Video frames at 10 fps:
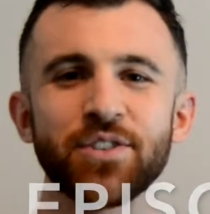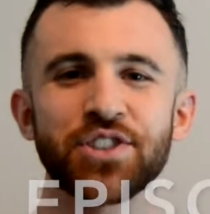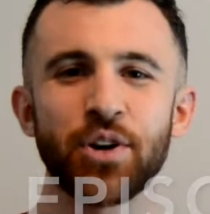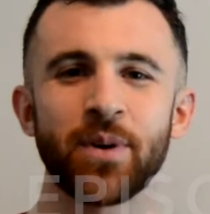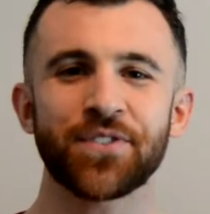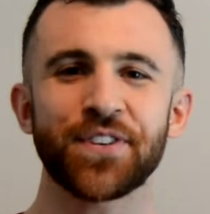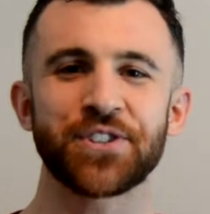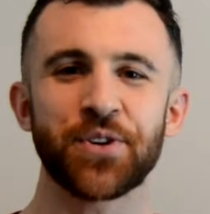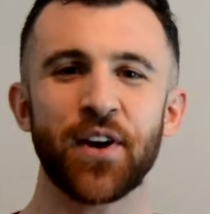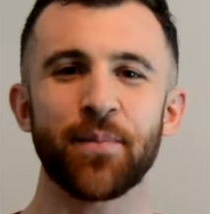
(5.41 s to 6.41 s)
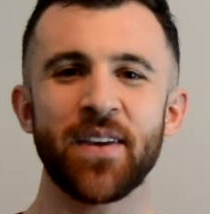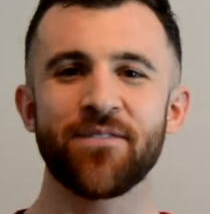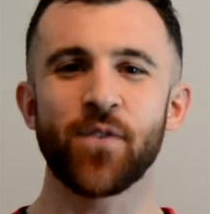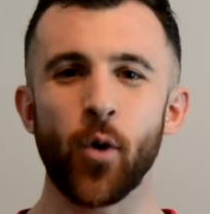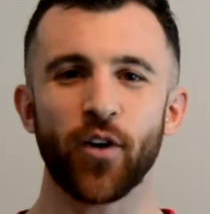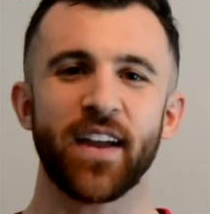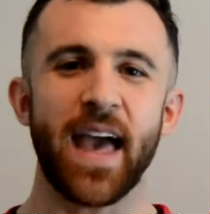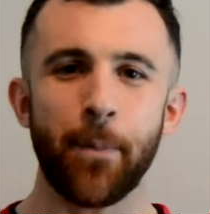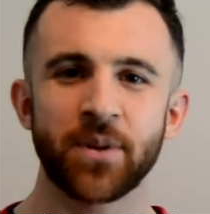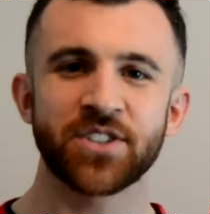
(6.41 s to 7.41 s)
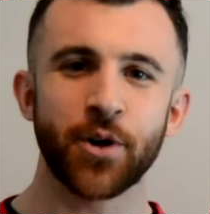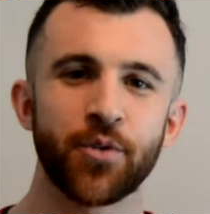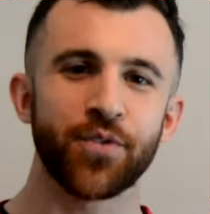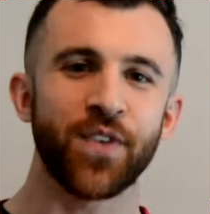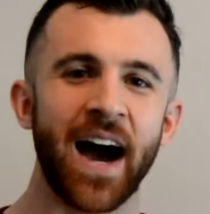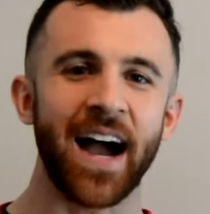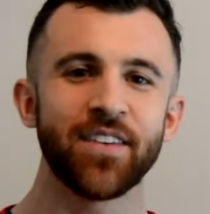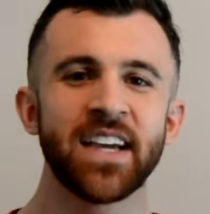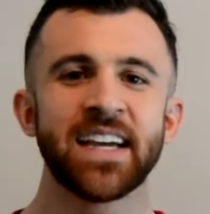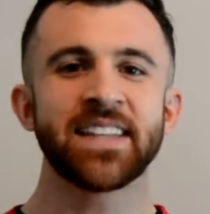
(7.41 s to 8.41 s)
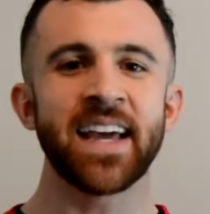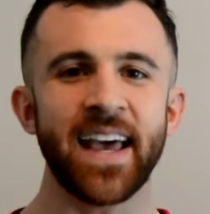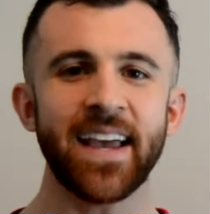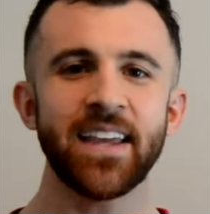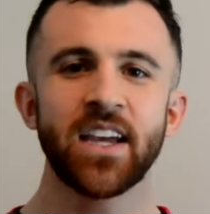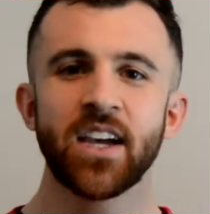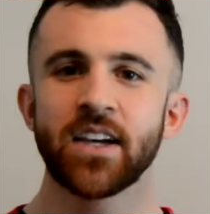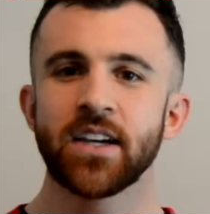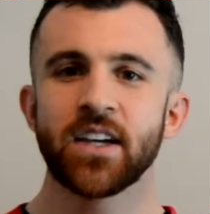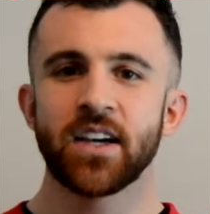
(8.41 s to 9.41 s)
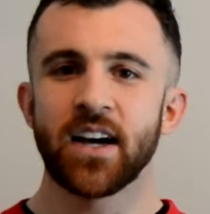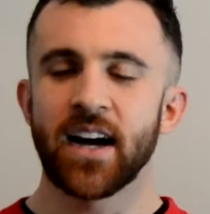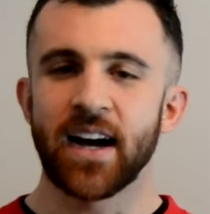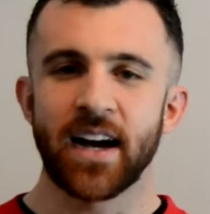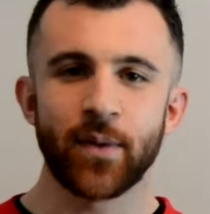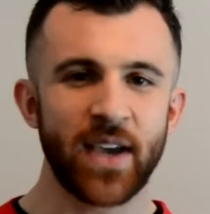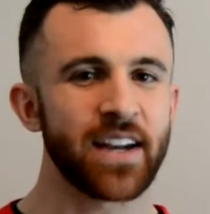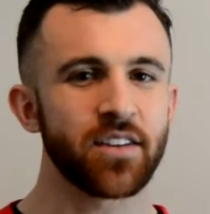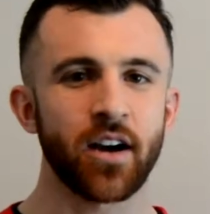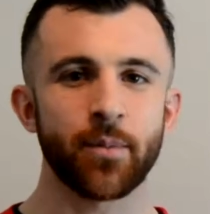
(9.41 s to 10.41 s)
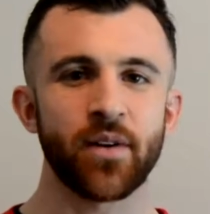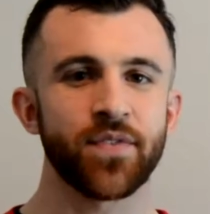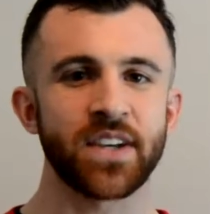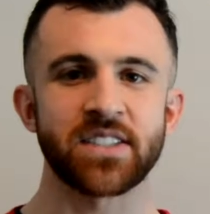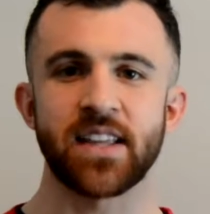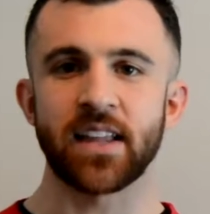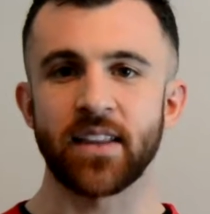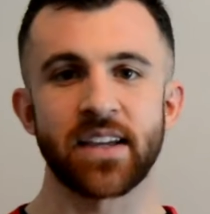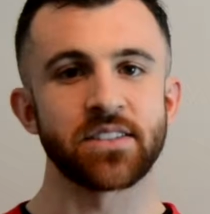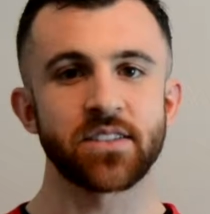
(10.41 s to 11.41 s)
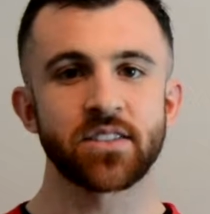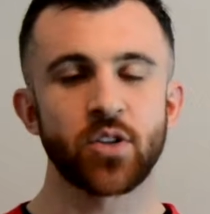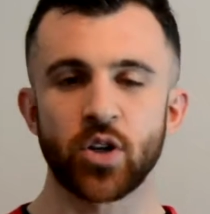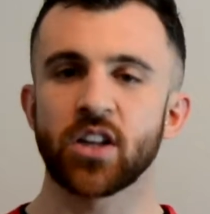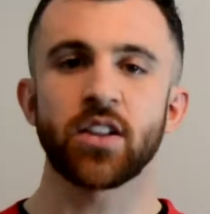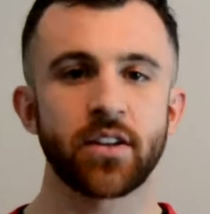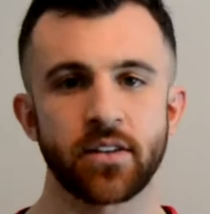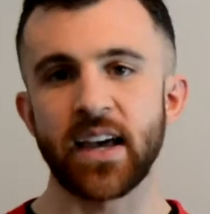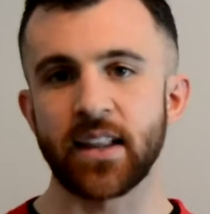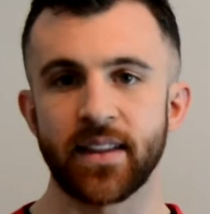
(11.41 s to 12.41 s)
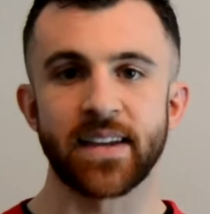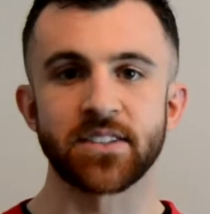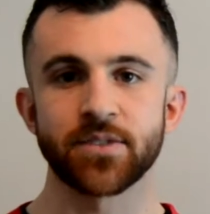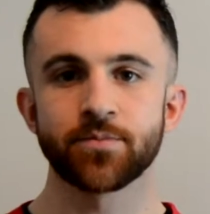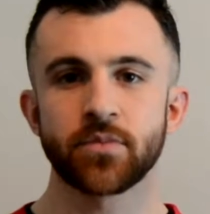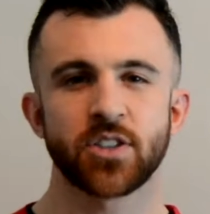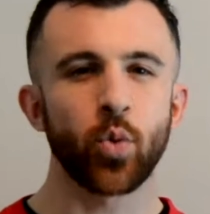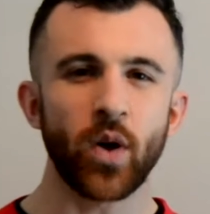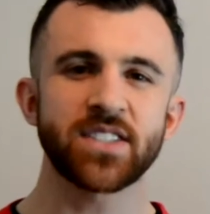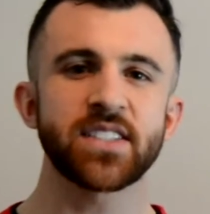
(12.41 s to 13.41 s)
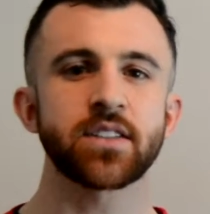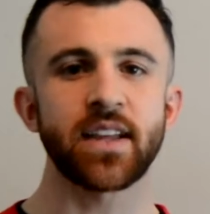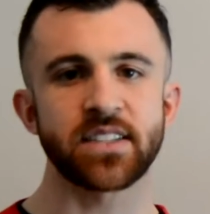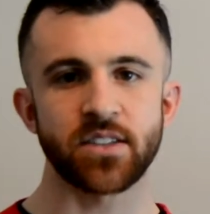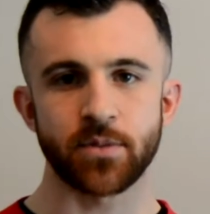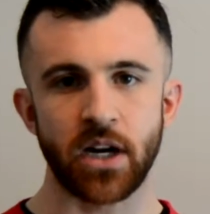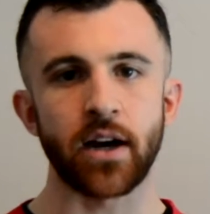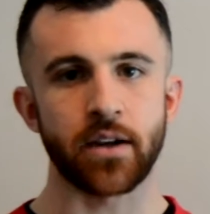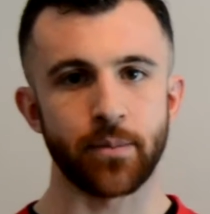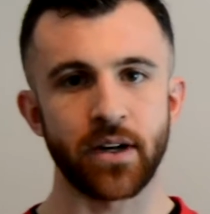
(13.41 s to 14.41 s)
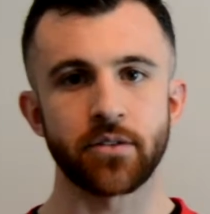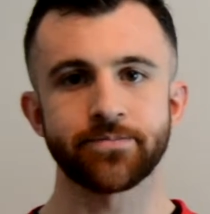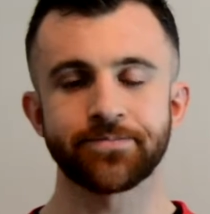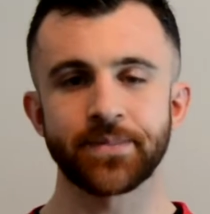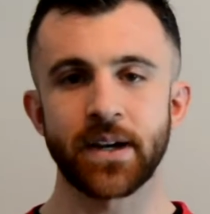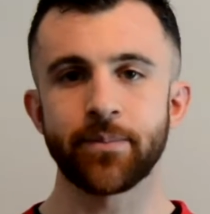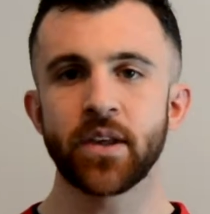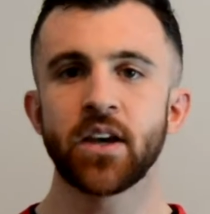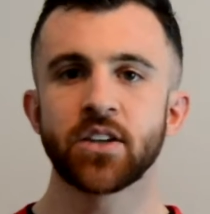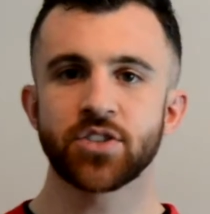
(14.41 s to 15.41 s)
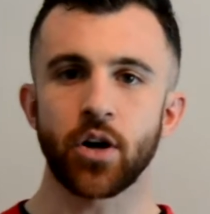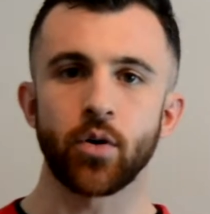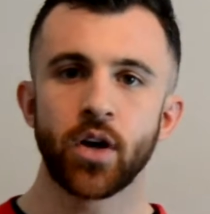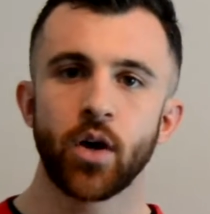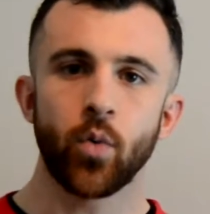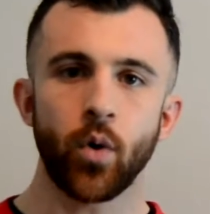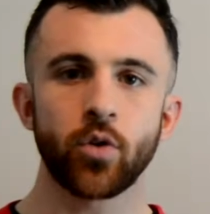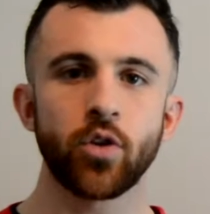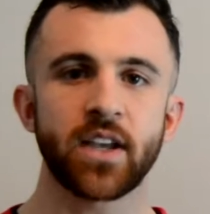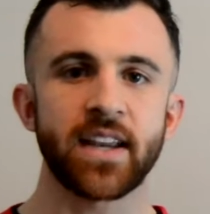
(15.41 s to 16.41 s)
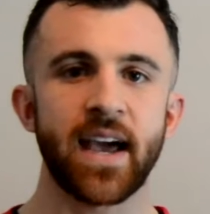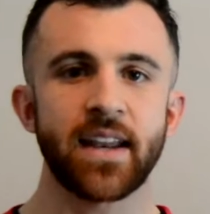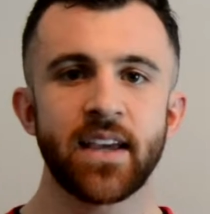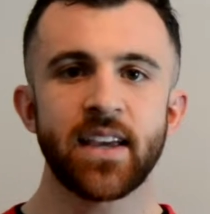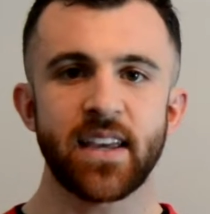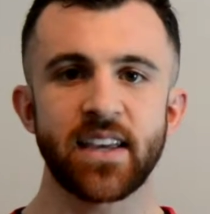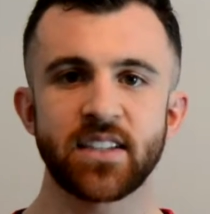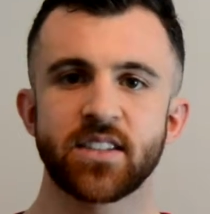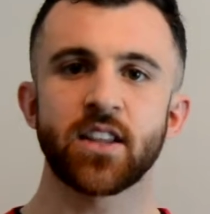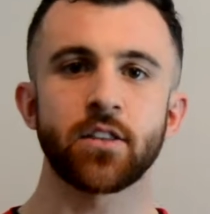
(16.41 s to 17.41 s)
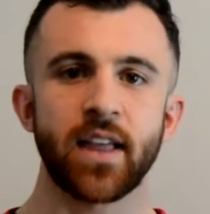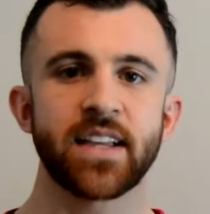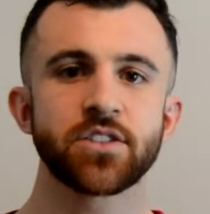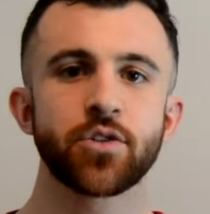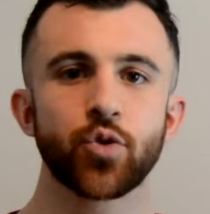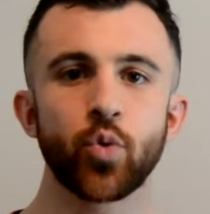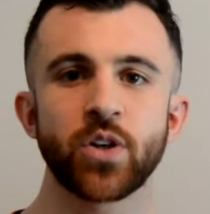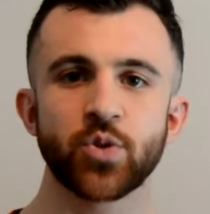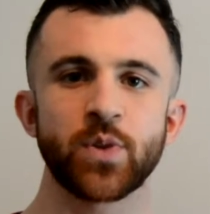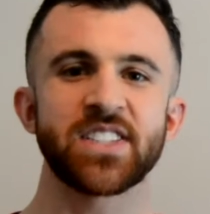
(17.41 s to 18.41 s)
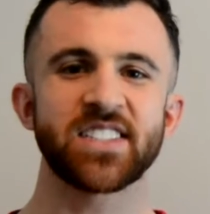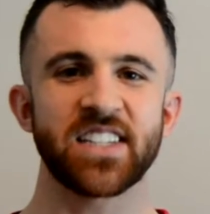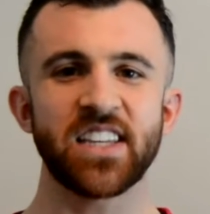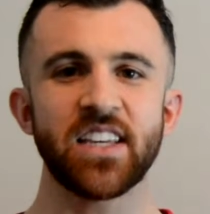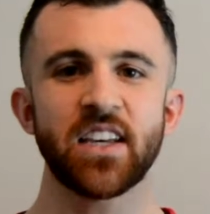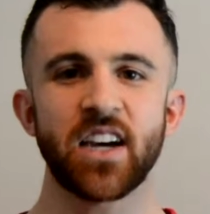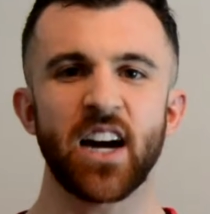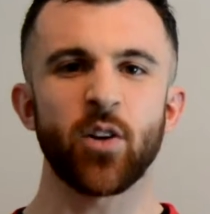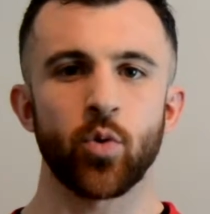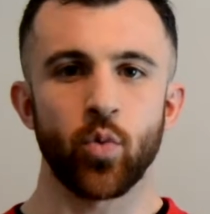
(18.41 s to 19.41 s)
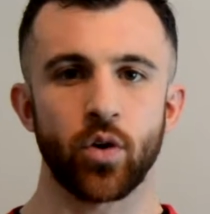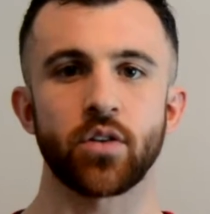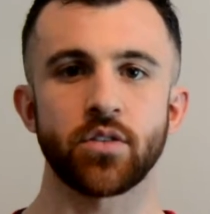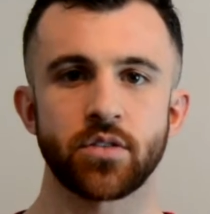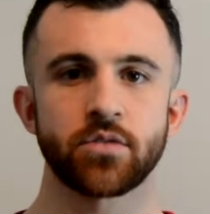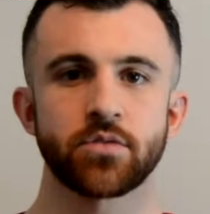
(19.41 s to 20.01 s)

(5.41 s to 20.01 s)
so much for joining me for episode 5. Today, we got to talk about fixing that lens or clearing that lens. So what's this lens I'm talking about, right? So what we're looking at is the lens through which we see our world,